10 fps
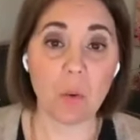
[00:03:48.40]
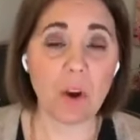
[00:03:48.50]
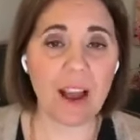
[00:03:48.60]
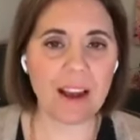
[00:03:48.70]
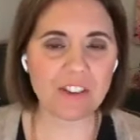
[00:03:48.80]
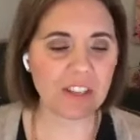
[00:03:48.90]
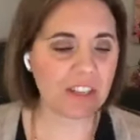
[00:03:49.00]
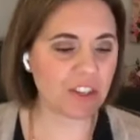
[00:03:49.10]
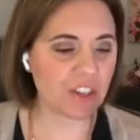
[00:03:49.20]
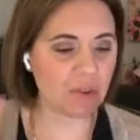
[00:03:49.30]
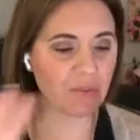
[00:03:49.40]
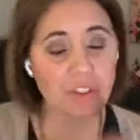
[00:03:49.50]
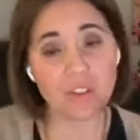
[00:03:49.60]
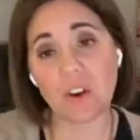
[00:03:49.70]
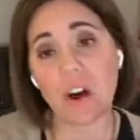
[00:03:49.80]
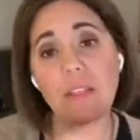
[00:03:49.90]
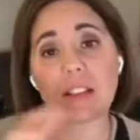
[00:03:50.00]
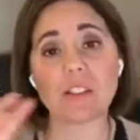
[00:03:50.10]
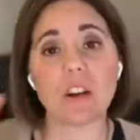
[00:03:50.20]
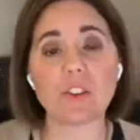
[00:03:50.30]
We're actually going to show, first of all, how
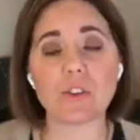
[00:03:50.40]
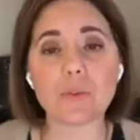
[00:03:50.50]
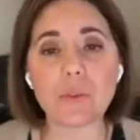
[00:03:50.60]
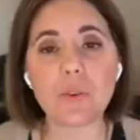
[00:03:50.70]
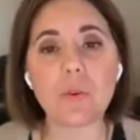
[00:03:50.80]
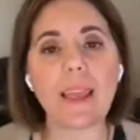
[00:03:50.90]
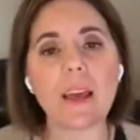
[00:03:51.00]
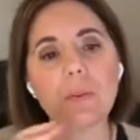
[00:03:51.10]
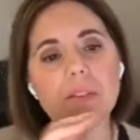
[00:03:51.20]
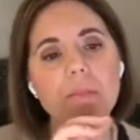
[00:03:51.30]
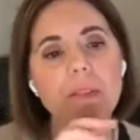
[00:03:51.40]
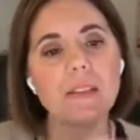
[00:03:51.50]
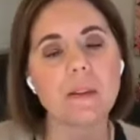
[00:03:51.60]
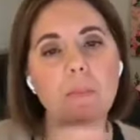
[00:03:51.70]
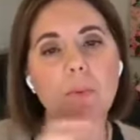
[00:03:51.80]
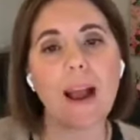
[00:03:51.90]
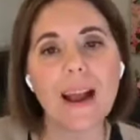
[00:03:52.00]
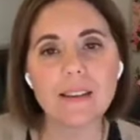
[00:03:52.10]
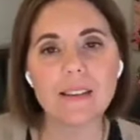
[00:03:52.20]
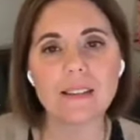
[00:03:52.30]
that's not true and put some things in
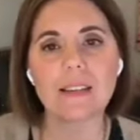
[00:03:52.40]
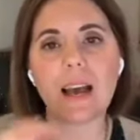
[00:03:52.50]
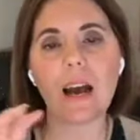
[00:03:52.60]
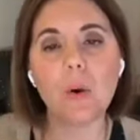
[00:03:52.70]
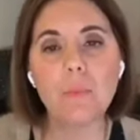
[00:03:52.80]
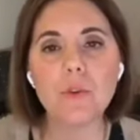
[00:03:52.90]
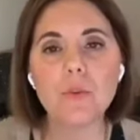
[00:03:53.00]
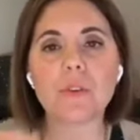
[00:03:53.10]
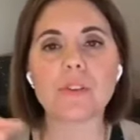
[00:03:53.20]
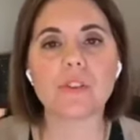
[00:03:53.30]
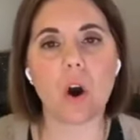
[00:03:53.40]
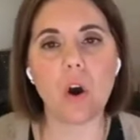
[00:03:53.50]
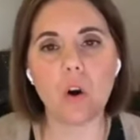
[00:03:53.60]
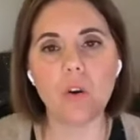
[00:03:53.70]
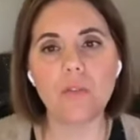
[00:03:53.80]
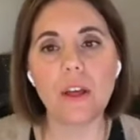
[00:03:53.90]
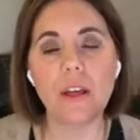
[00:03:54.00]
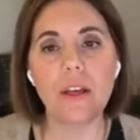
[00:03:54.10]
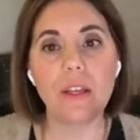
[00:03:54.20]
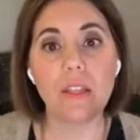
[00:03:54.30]
practice to help you resolve
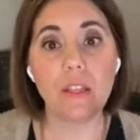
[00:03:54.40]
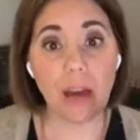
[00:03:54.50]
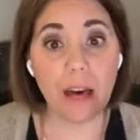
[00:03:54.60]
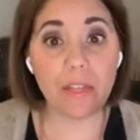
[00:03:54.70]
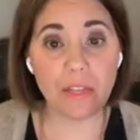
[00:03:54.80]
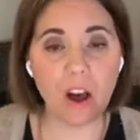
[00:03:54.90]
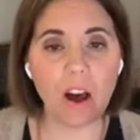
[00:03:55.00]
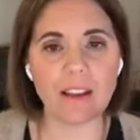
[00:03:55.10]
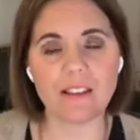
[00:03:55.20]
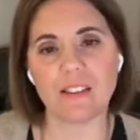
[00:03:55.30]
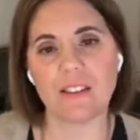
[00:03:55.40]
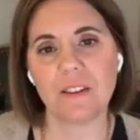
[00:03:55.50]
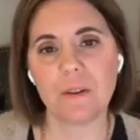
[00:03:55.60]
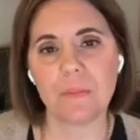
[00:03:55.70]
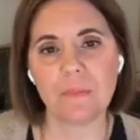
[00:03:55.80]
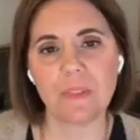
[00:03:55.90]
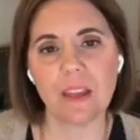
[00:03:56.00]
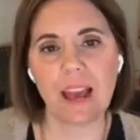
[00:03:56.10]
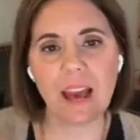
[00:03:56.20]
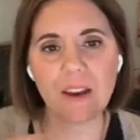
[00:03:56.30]
that thought.
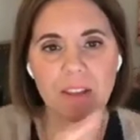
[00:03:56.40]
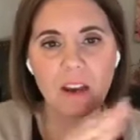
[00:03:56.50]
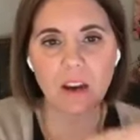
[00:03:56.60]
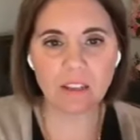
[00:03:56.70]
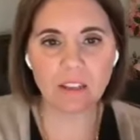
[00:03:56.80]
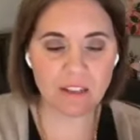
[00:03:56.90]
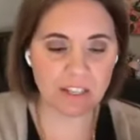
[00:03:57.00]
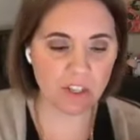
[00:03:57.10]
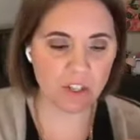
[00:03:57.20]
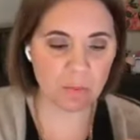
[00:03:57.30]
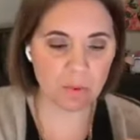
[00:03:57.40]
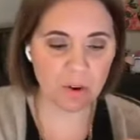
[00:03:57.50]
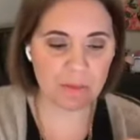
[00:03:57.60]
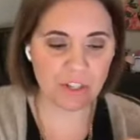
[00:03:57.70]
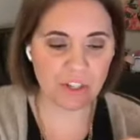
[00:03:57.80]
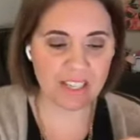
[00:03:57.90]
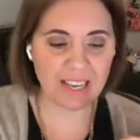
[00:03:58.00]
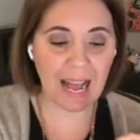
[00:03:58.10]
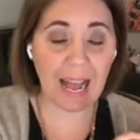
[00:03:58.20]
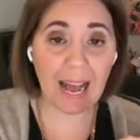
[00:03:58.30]
Having unconditional permission to
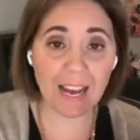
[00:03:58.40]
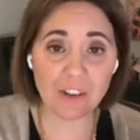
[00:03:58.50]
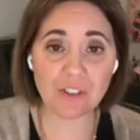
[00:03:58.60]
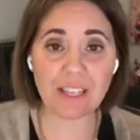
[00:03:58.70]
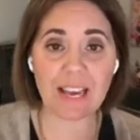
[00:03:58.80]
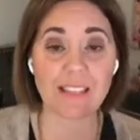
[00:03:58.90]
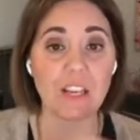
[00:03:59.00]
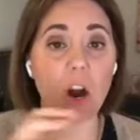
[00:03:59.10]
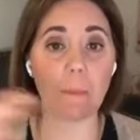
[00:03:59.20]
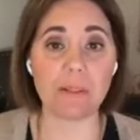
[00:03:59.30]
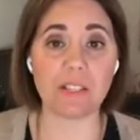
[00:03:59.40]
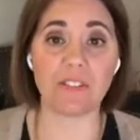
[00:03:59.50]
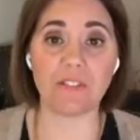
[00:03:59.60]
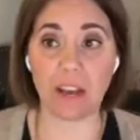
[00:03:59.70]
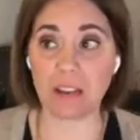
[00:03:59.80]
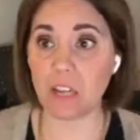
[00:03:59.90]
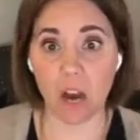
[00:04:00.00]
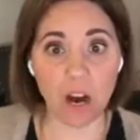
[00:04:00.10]
eat actually has the opposite effect